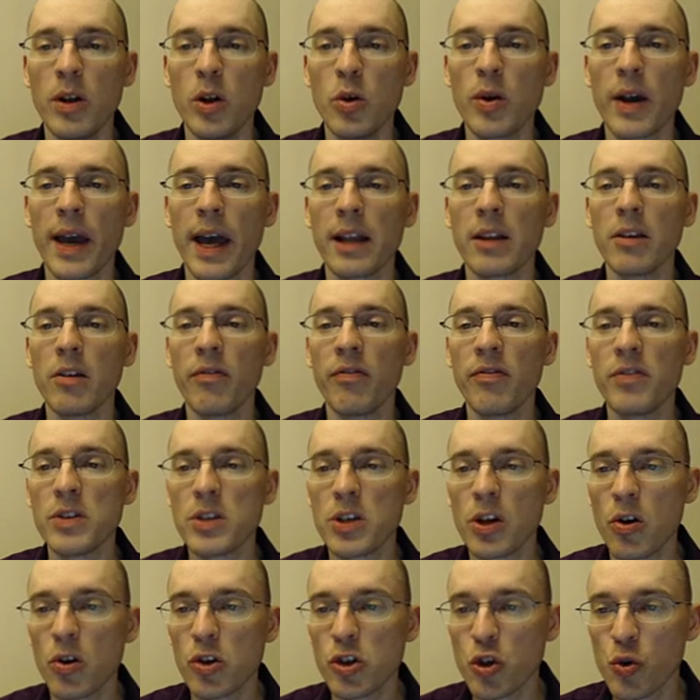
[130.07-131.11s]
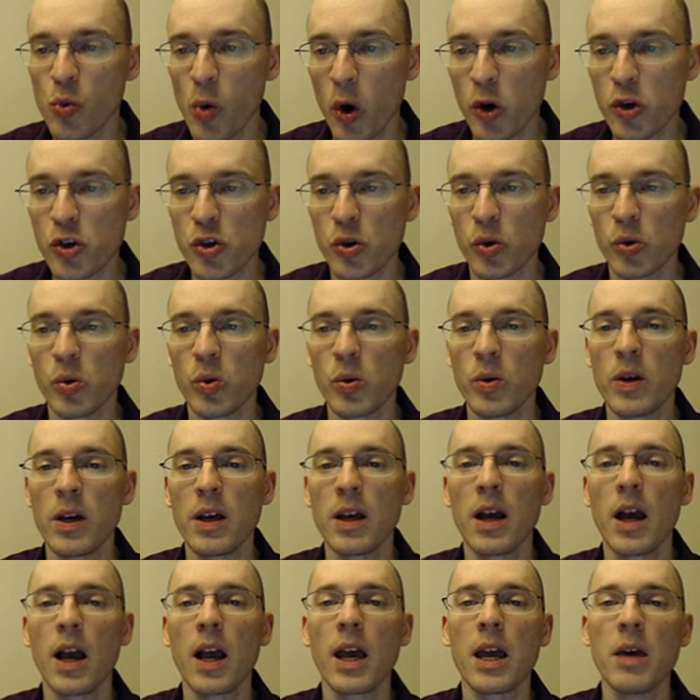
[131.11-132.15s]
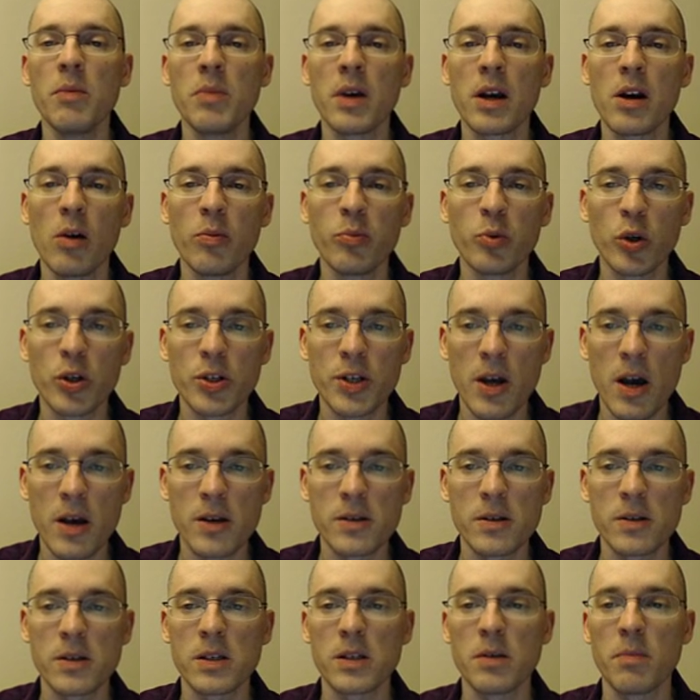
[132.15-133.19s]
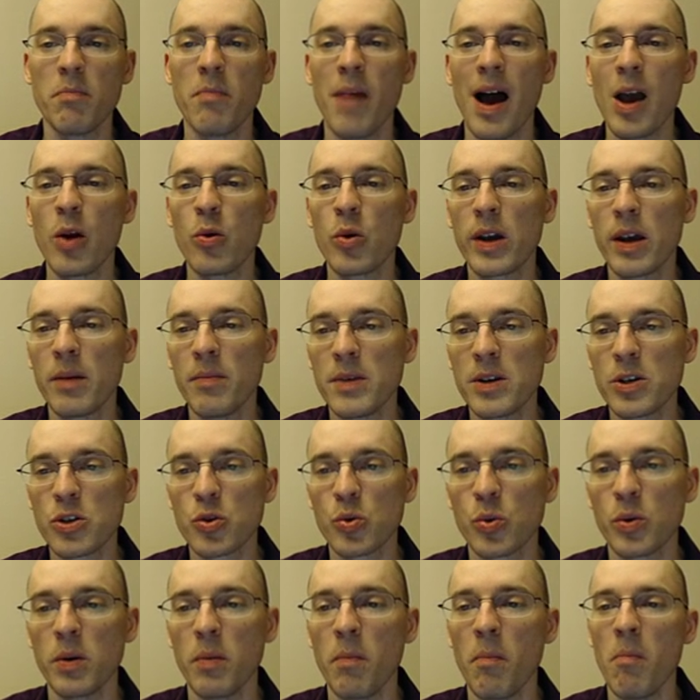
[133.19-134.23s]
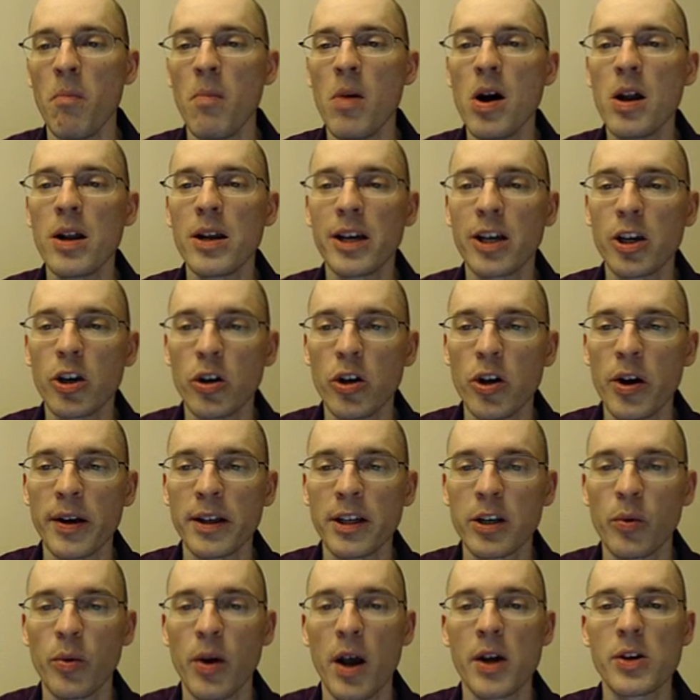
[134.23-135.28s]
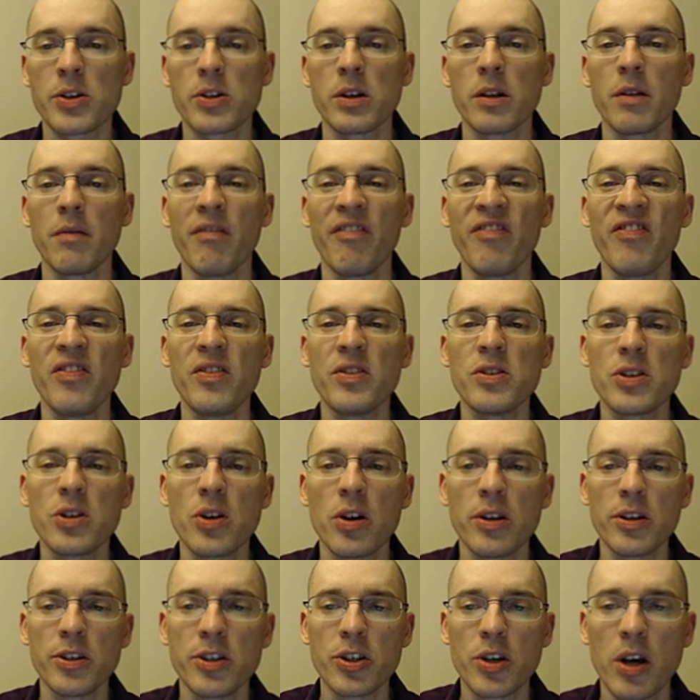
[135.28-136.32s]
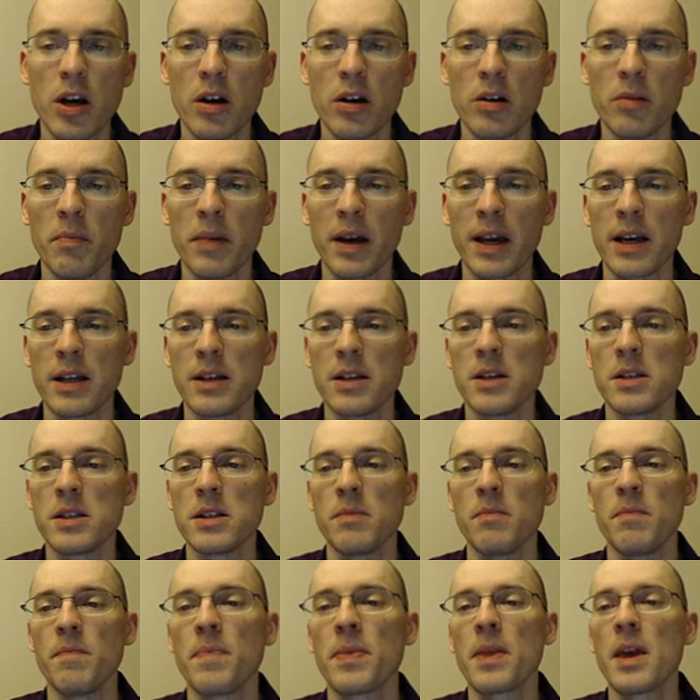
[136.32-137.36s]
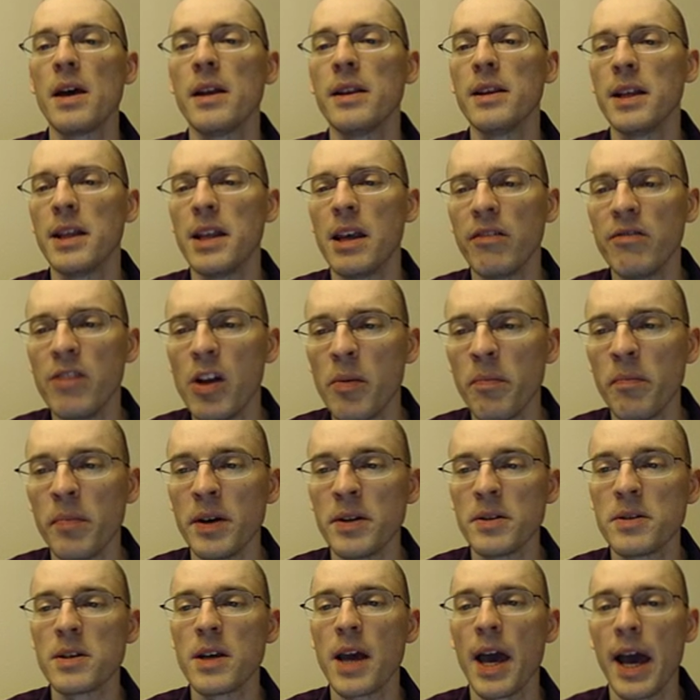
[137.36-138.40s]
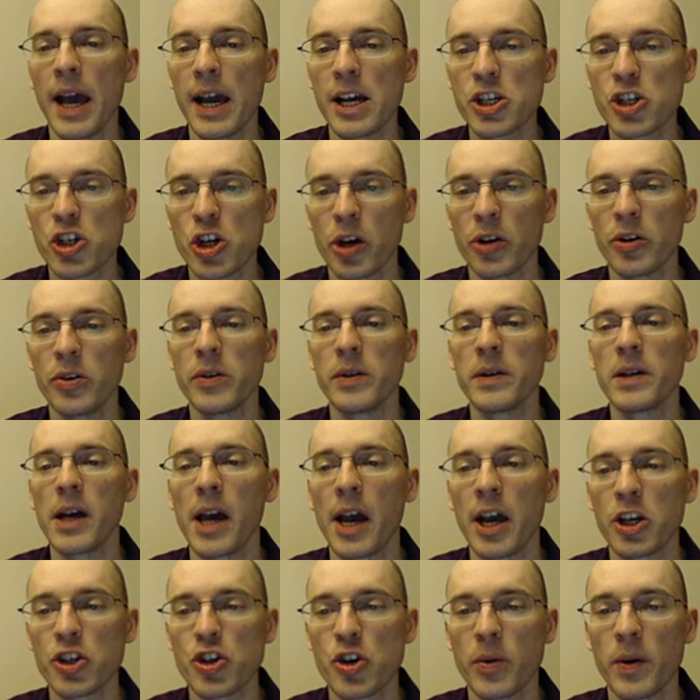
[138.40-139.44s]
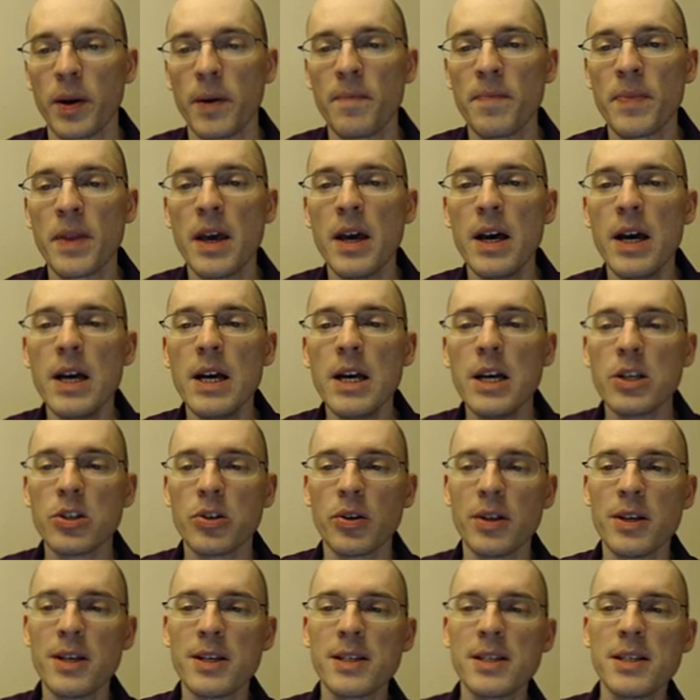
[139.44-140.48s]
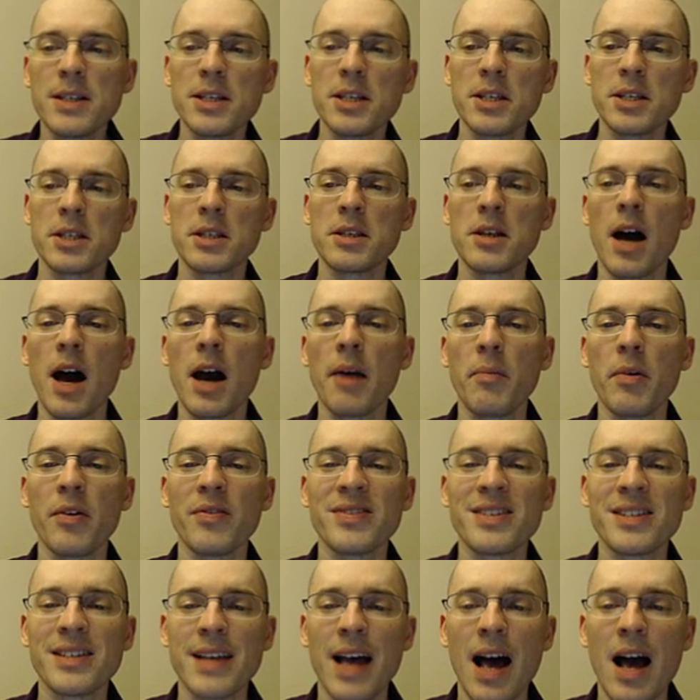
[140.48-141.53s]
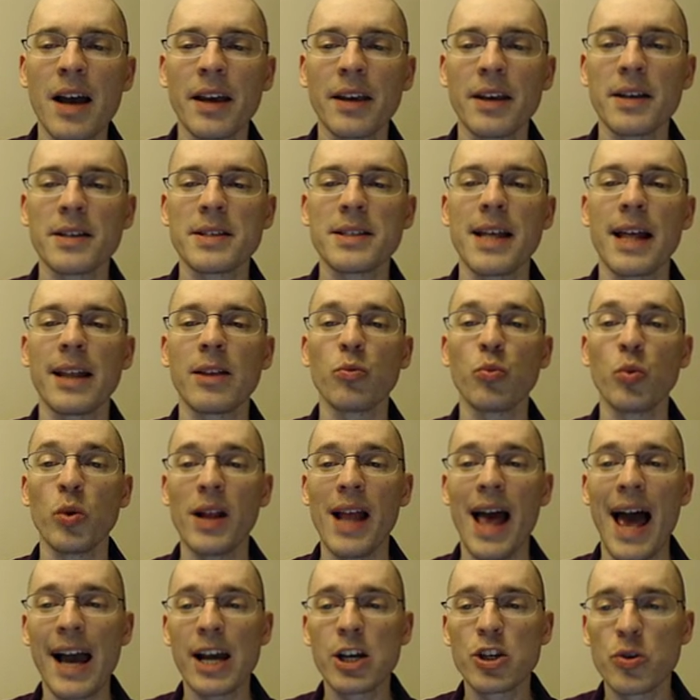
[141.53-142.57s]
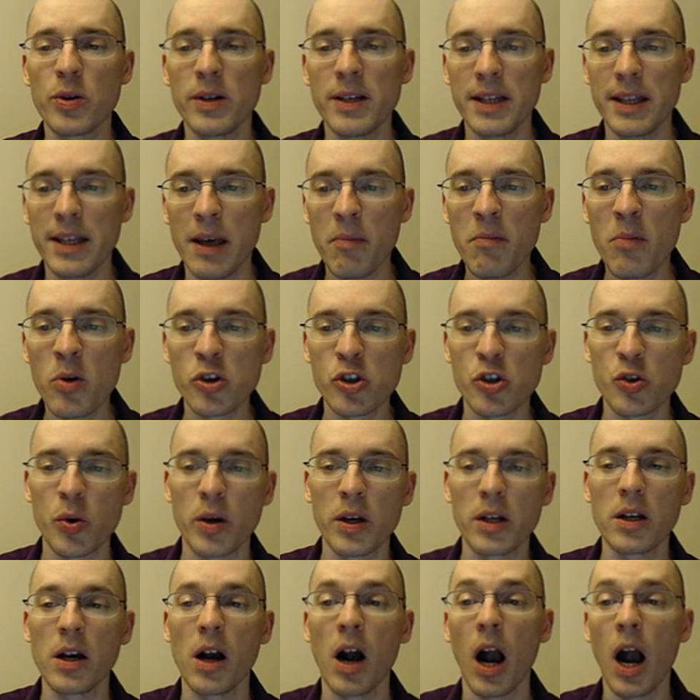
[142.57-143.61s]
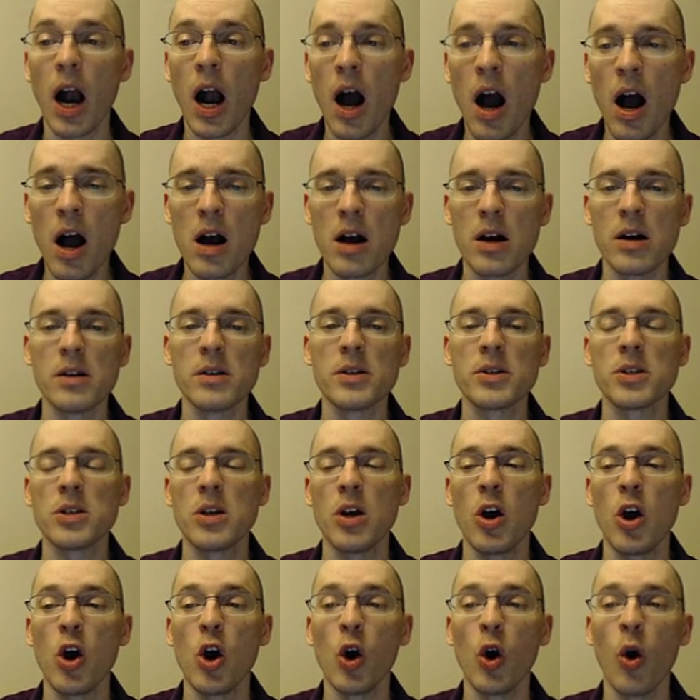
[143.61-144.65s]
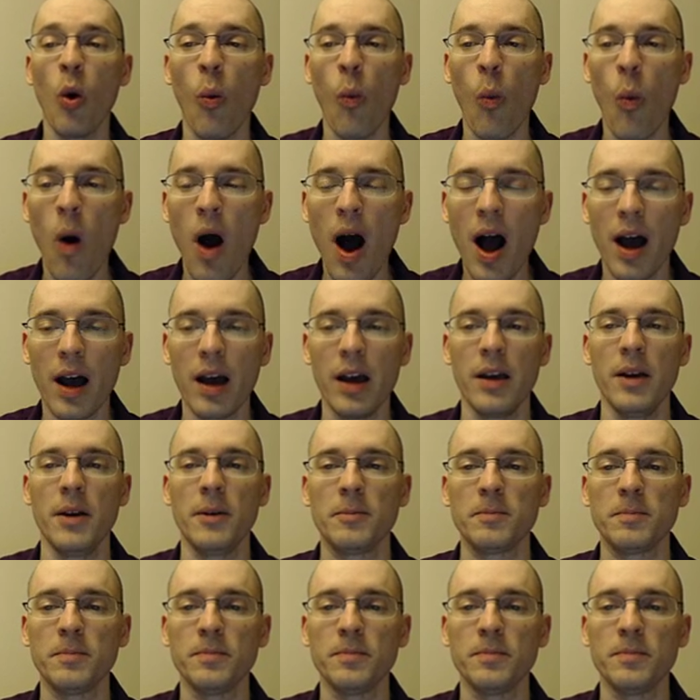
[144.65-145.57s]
we look at the physical structure, chemical processes, biochemistry, molecular interaction, physiological mechanism, the developments, etc., etc. So this is this type of science that will actually demonstrate a cause or a why.